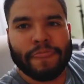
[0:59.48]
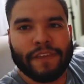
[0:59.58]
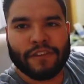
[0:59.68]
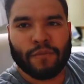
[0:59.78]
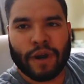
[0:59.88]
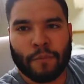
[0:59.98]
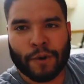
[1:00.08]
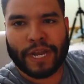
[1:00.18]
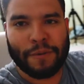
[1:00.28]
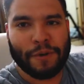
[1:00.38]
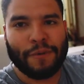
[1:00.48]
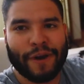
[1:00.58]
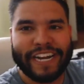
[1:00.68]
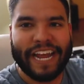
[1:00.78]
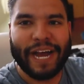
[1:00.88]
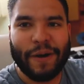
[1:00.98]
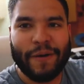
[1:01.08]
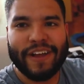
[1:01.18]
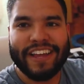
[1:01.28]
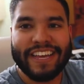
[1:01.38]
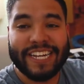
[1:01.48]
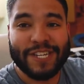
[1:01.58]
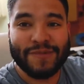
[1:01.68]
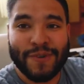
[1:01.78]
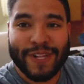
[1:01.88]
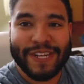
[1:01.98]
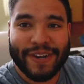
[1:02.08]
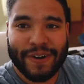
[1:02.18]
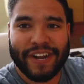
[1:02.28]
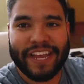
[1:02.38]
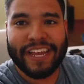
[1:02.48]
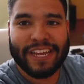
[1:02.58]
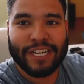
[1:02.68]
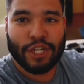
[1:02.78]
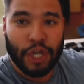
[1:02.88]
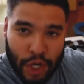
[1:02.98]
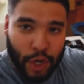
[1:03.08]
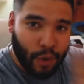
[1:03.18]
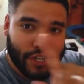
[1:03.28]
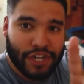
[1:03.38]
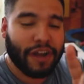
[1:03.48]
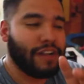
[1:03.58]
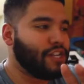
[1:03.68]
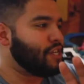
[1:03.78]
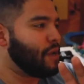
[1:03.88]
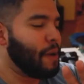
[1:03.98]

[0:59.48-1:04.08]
this is what I'm working with right now. It's really dirty, don't judge,